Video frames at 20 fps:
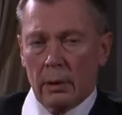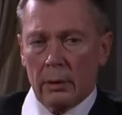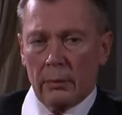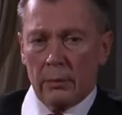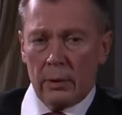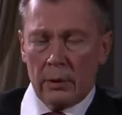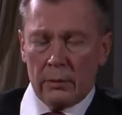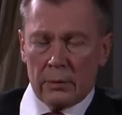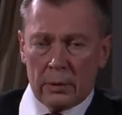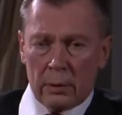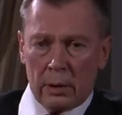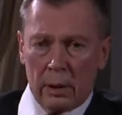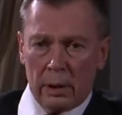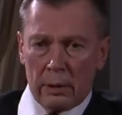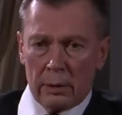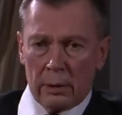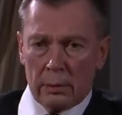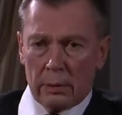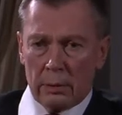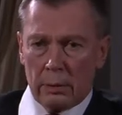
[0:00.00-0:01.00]
they
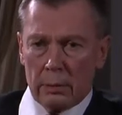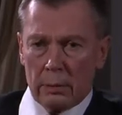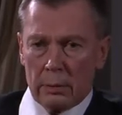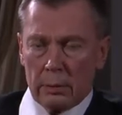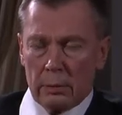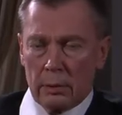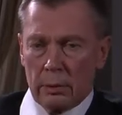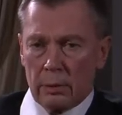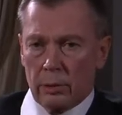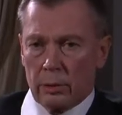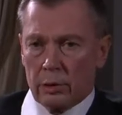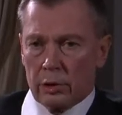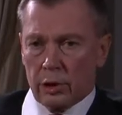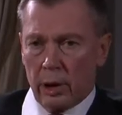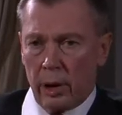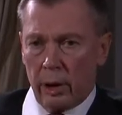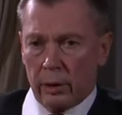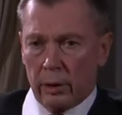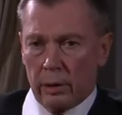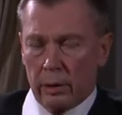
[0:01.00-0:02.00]
tried to
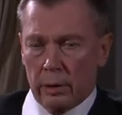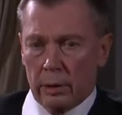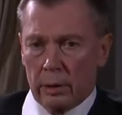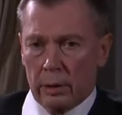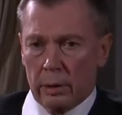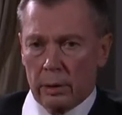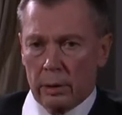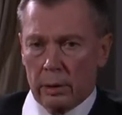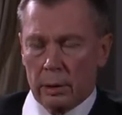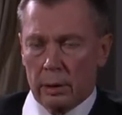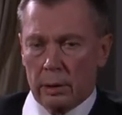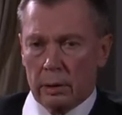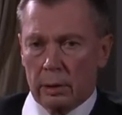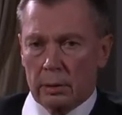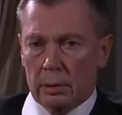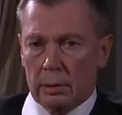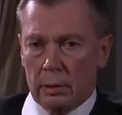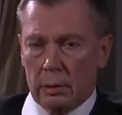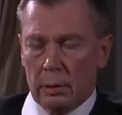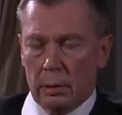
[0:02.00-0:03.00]
check
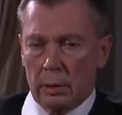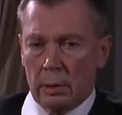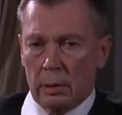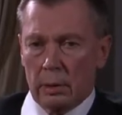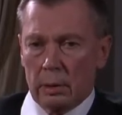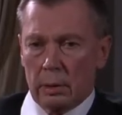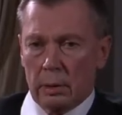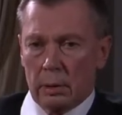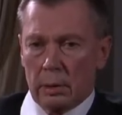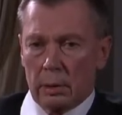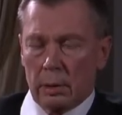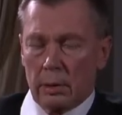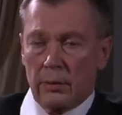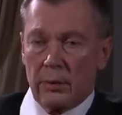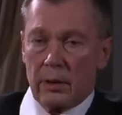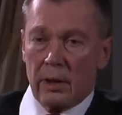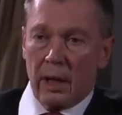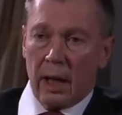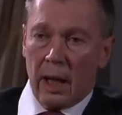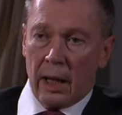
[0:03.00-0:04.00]

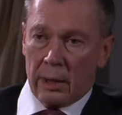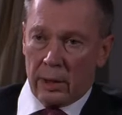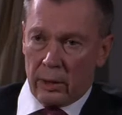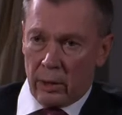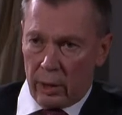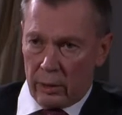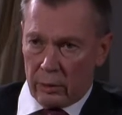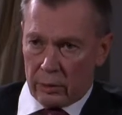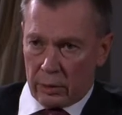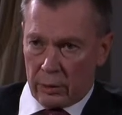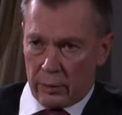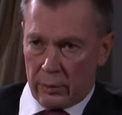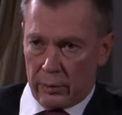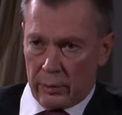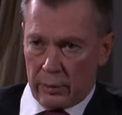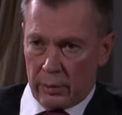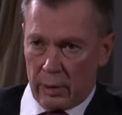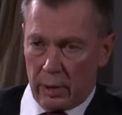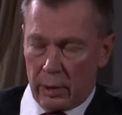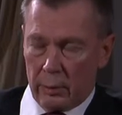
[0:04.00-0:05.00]
the
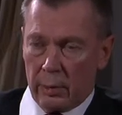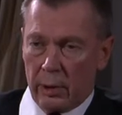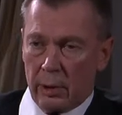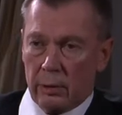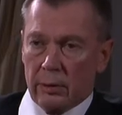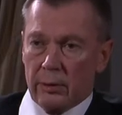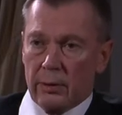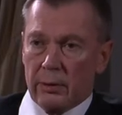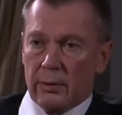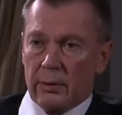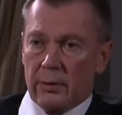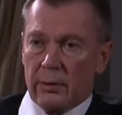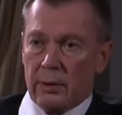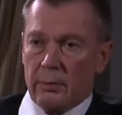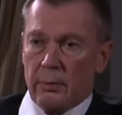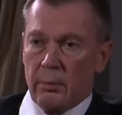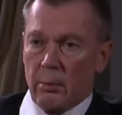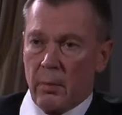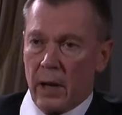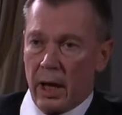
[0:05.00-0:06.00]
allegations about the
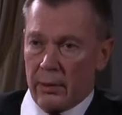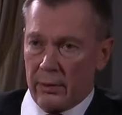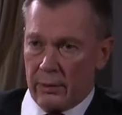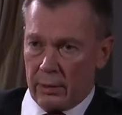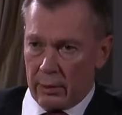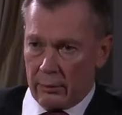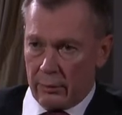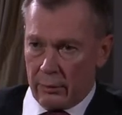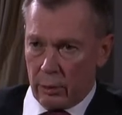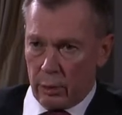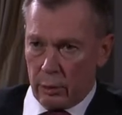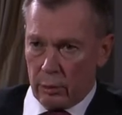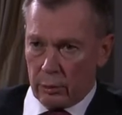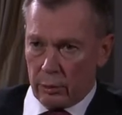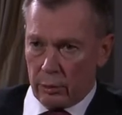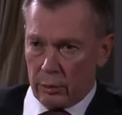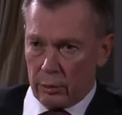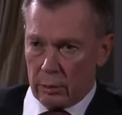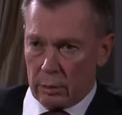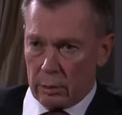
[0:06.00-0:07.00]
massive
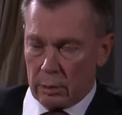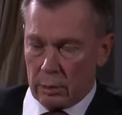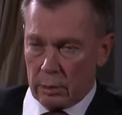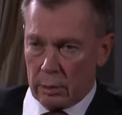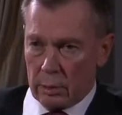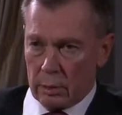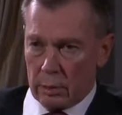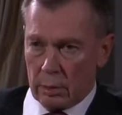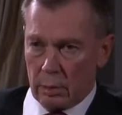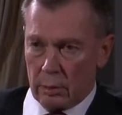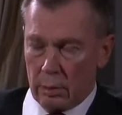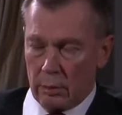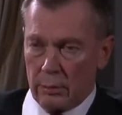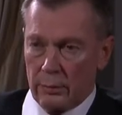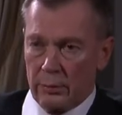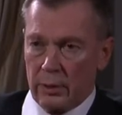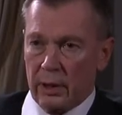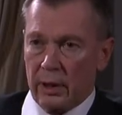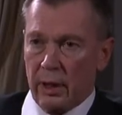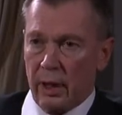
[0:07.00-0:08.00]
use
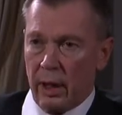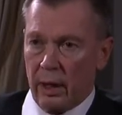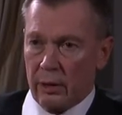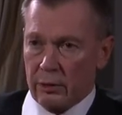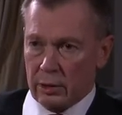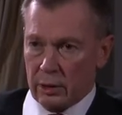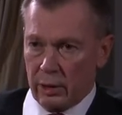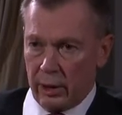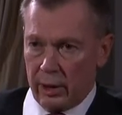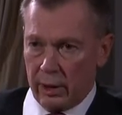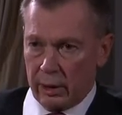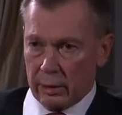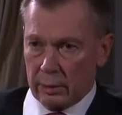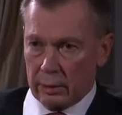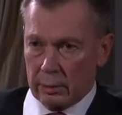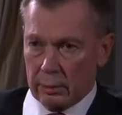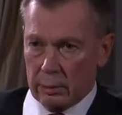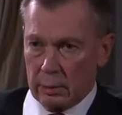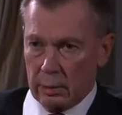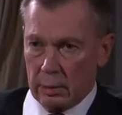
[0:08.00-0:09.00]
of the
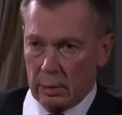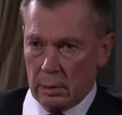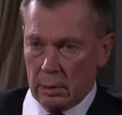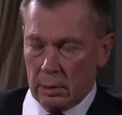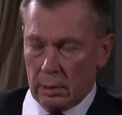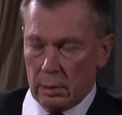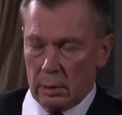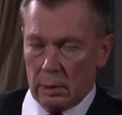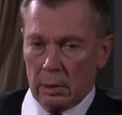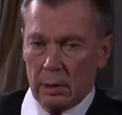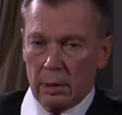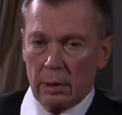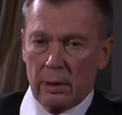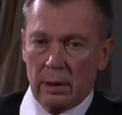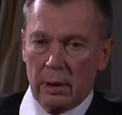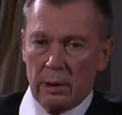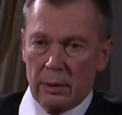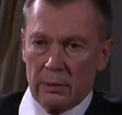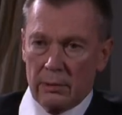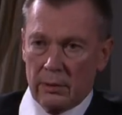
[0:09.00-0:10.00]
hashtag
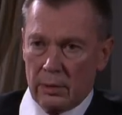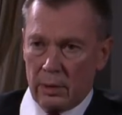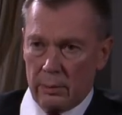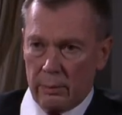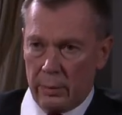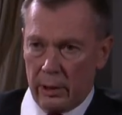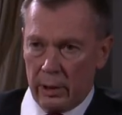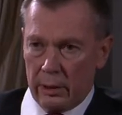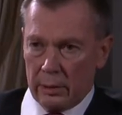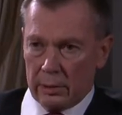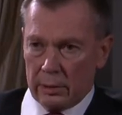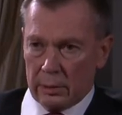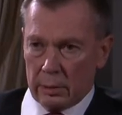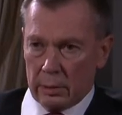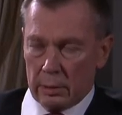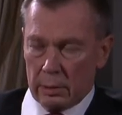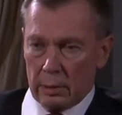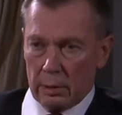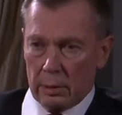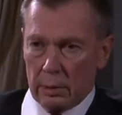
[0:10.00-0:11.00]
Hennis debate
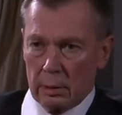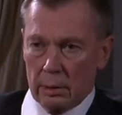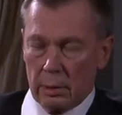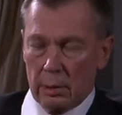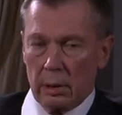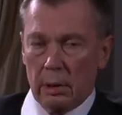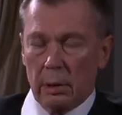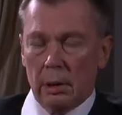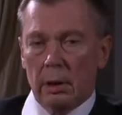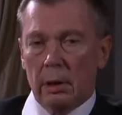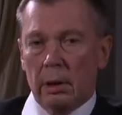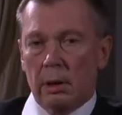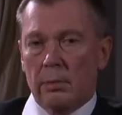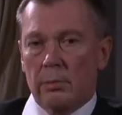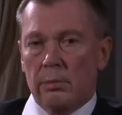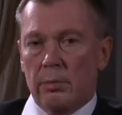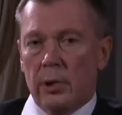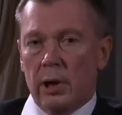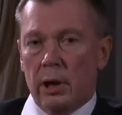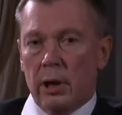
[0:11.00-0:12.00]

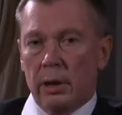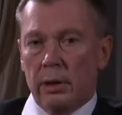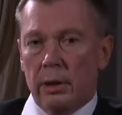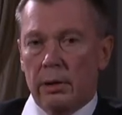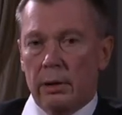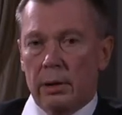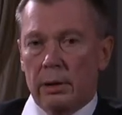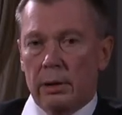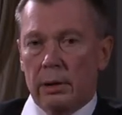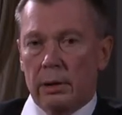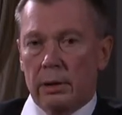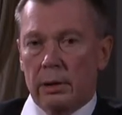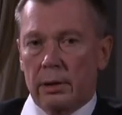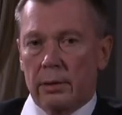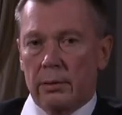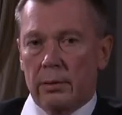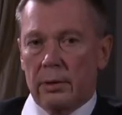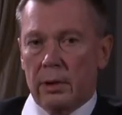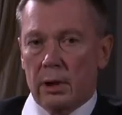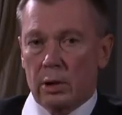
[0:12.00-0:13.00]
by
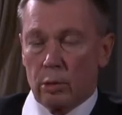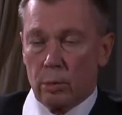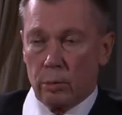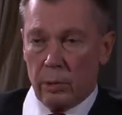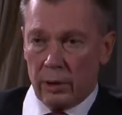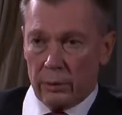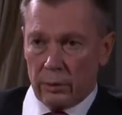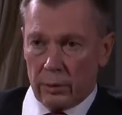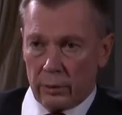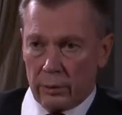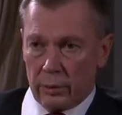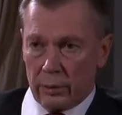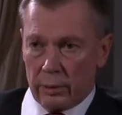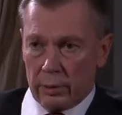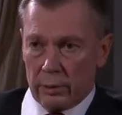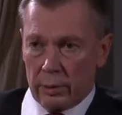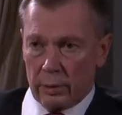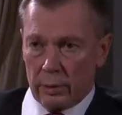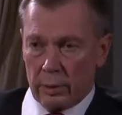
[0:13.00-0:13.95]
the tweeters,